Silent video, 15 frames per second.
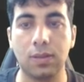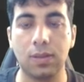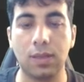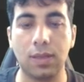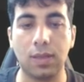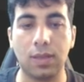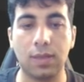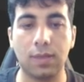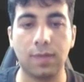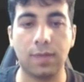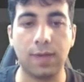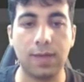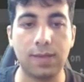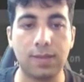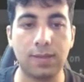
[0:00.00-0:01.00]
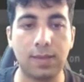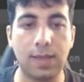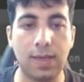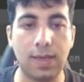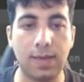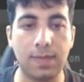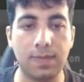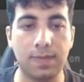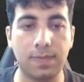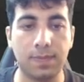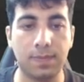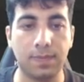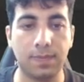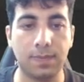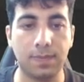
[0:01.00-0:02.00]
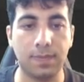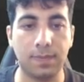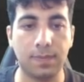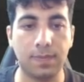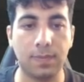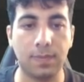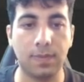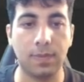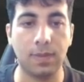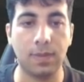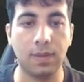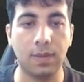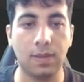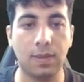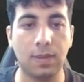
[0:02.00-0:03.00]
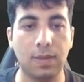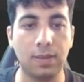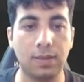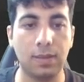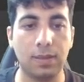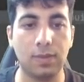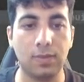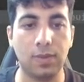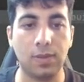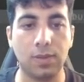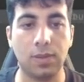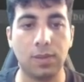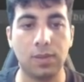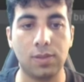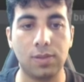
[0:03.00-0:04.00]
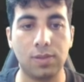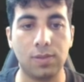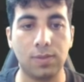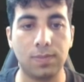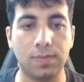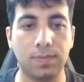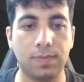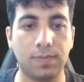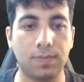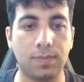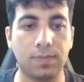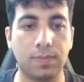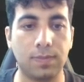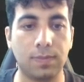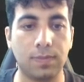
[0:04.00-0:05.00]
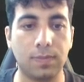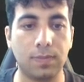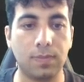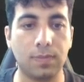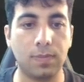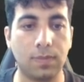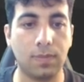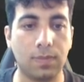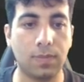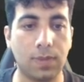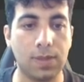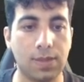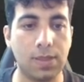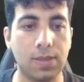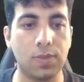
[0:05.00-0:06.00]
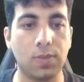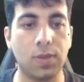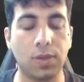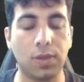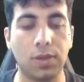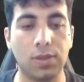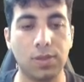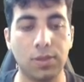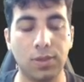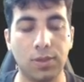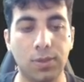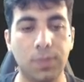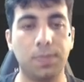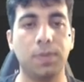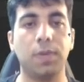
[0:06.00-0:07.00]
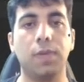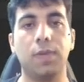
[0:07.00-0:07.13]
and face name, and then we are going to, since we are going to loop